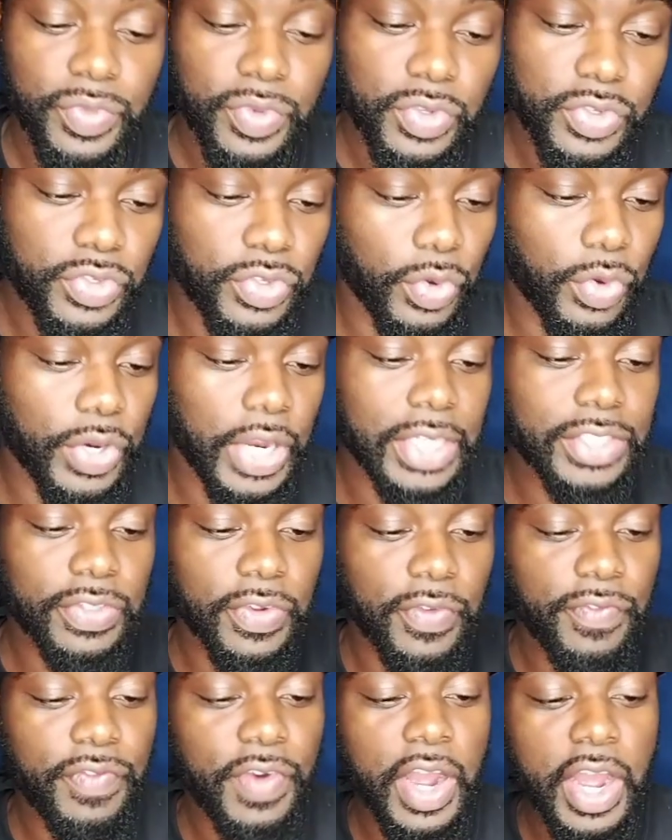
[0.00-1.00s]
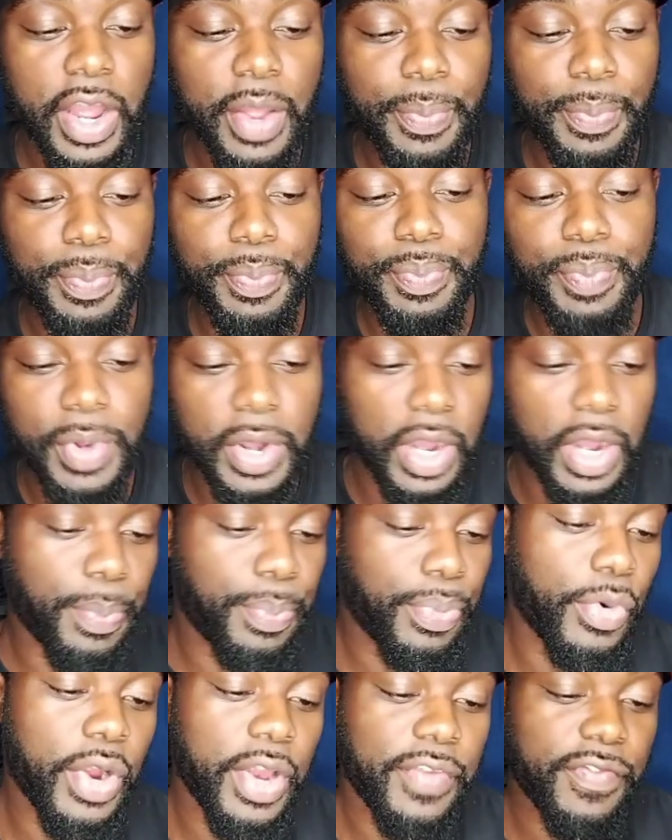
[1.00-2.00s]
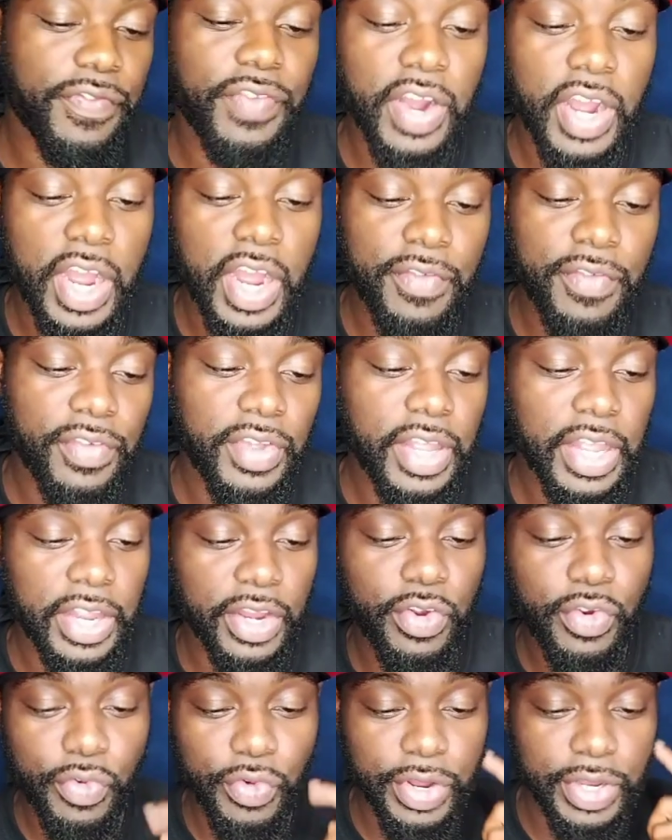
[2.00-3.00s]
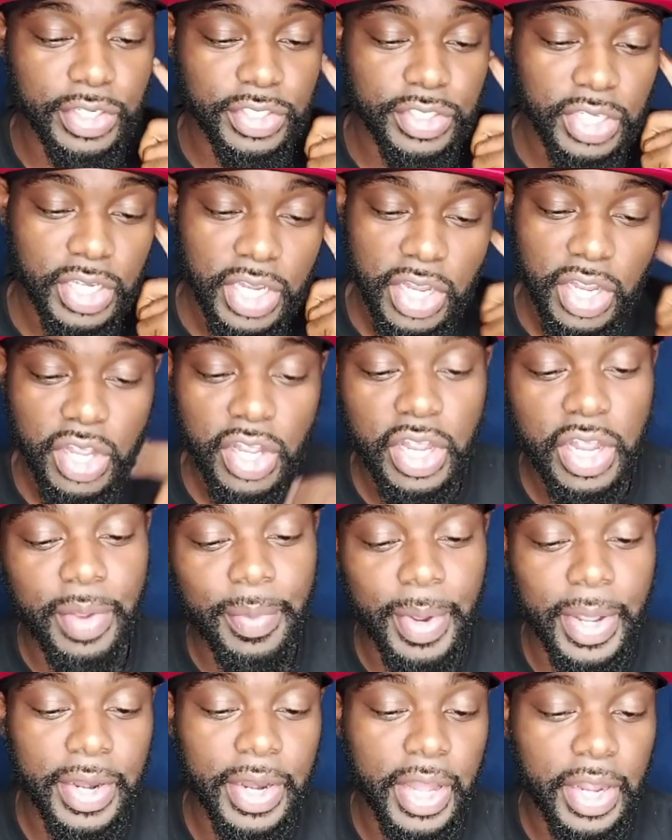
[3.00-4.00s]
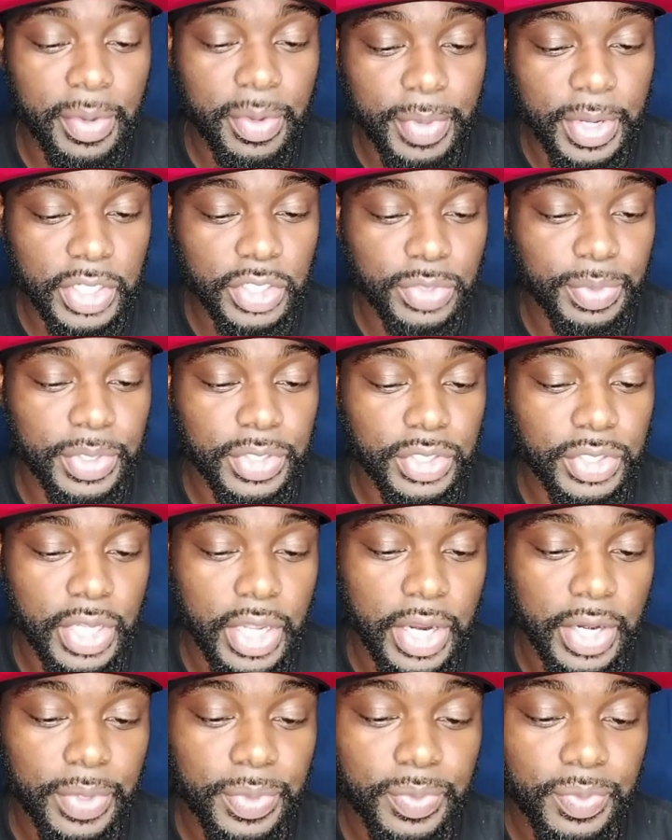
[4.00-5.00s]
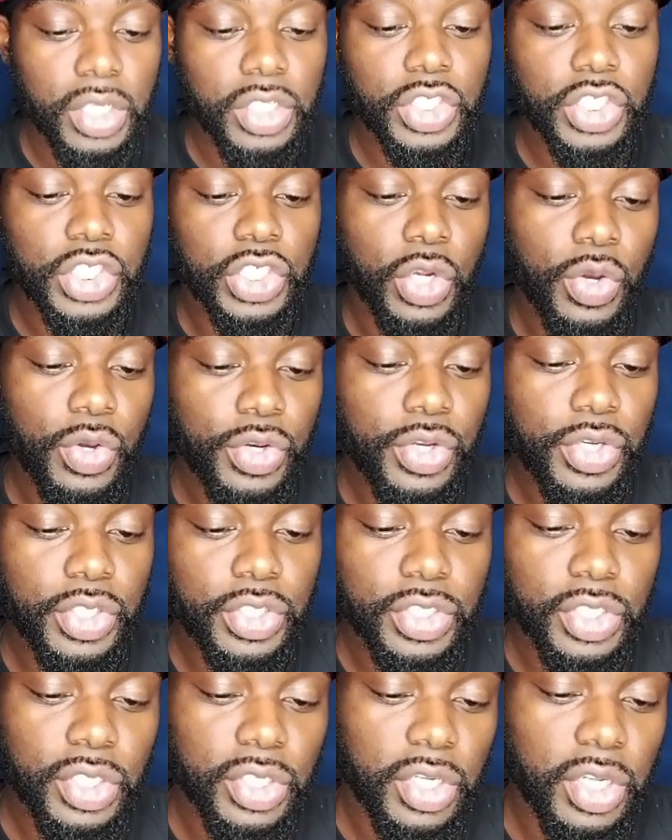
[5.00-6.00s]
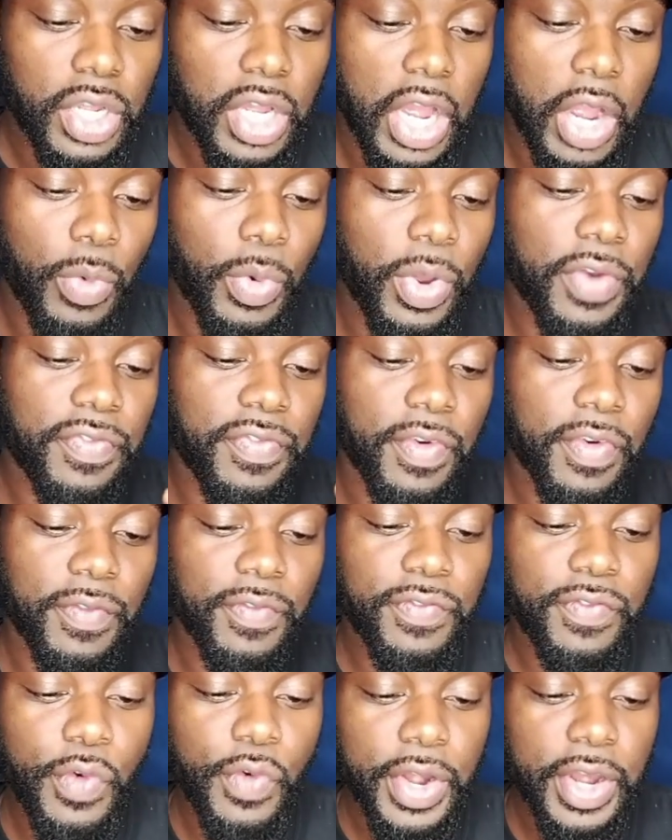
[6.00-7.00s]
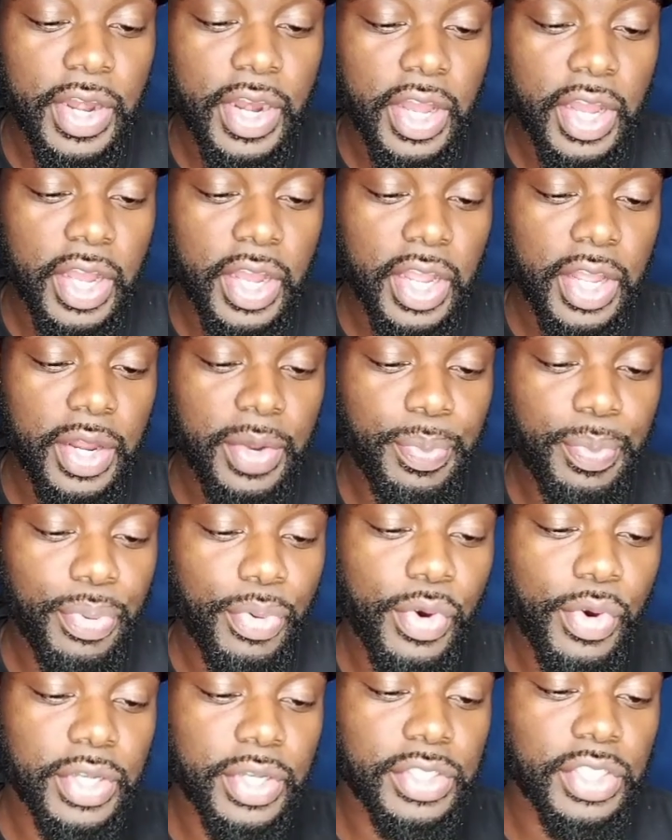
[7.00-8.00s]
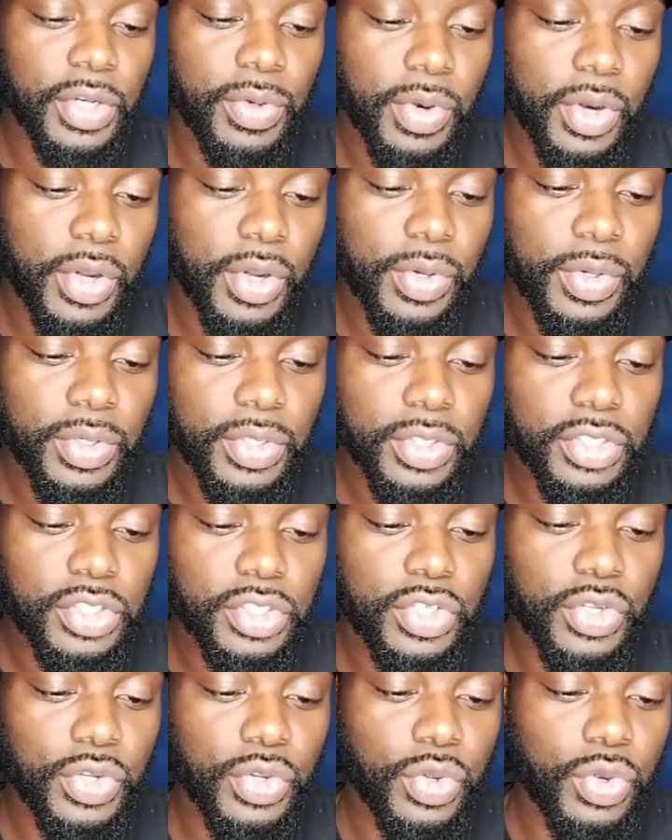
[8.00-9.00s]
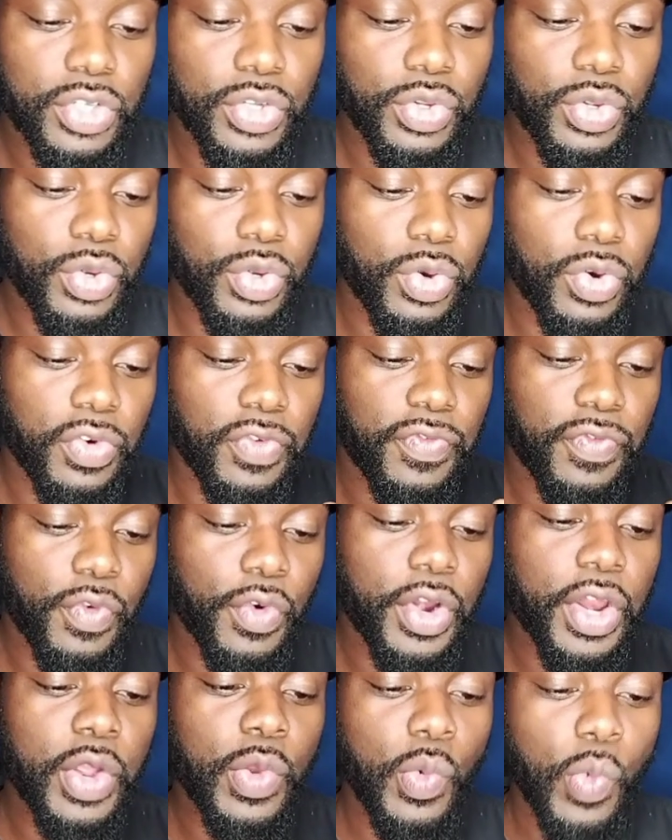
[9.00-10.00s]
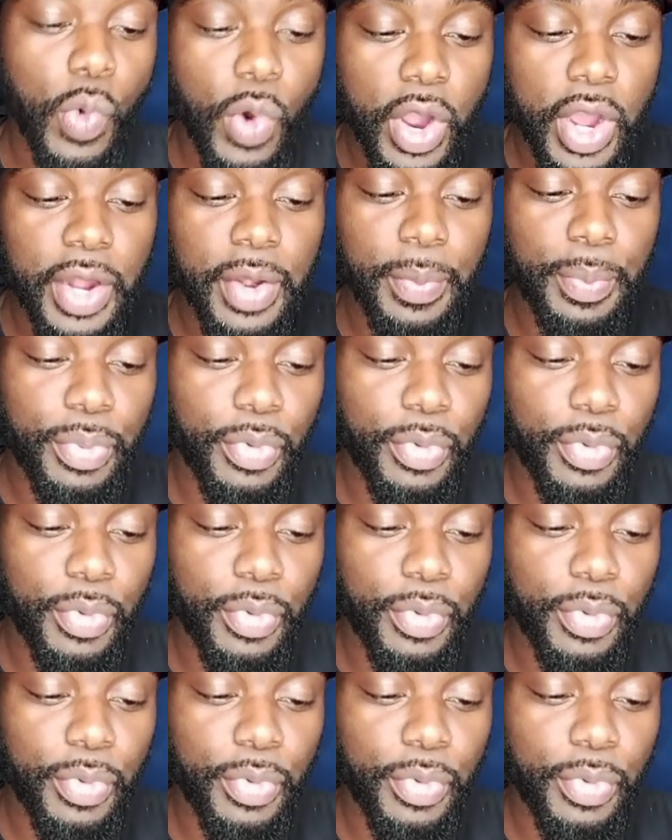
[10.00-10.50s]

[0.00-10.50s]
So that's a 0.5 increase in my neck measurements there. Shoulders, I went from 49.0 to 51.1.